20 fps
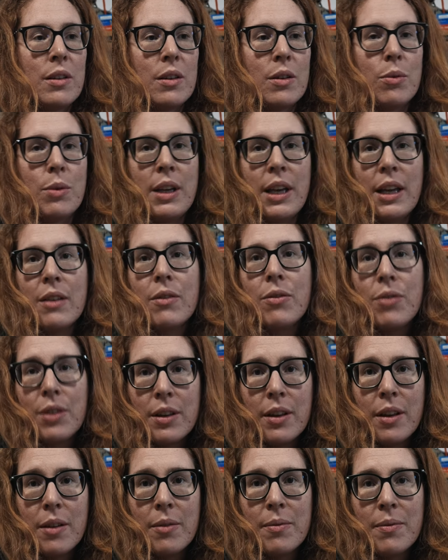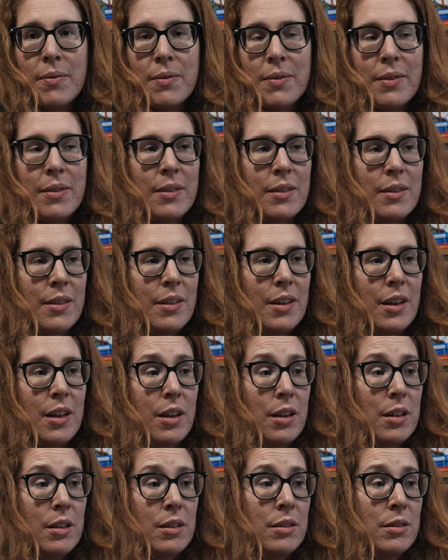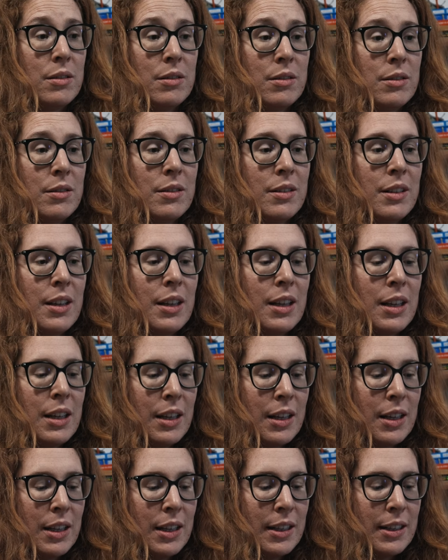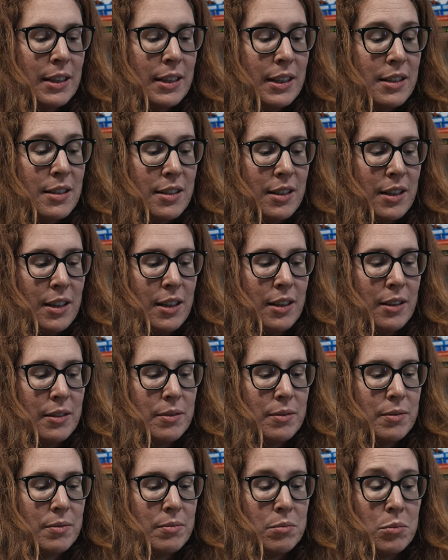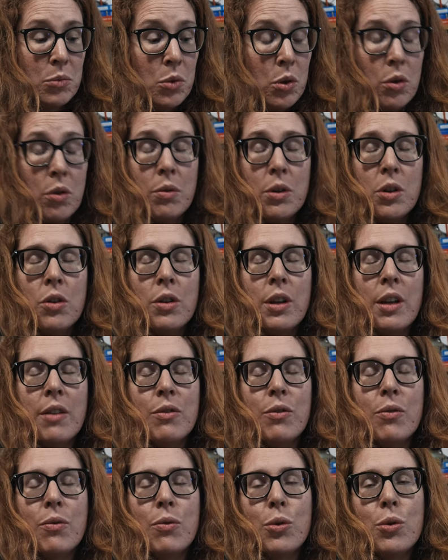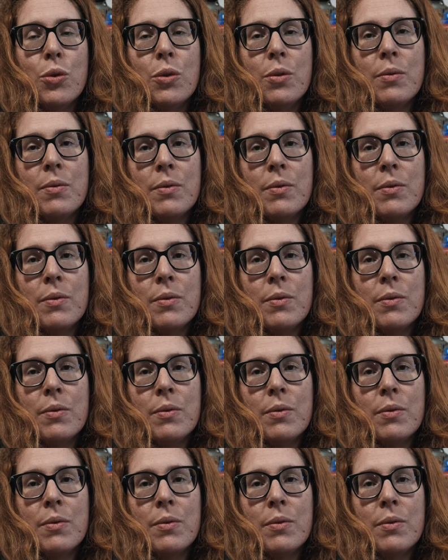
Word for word: uh, we can feed them, and they say, no, no, we don't have food.